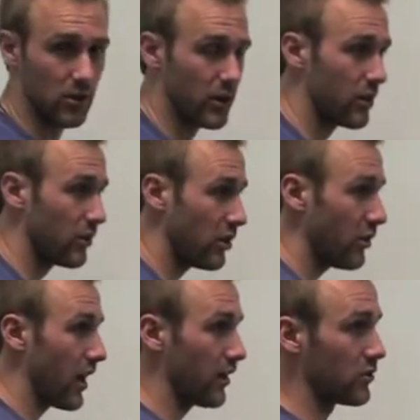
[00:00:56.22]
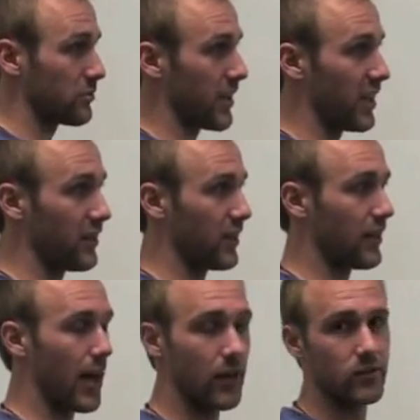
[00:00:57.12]
As you already know, acute angles mean that
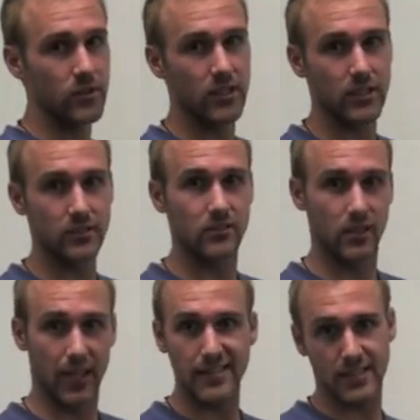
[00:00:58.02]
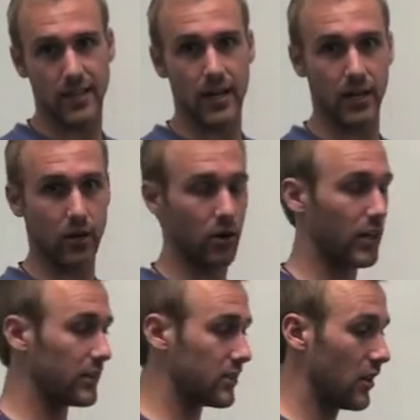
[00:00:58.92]
the angle is less than 90
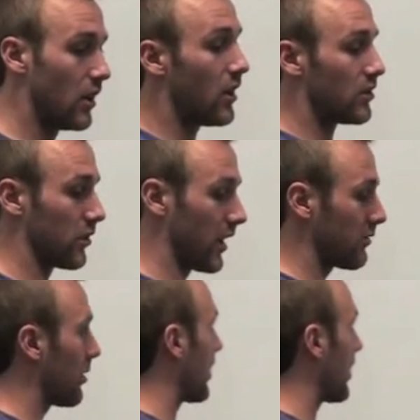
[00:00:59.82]
degrees. So guess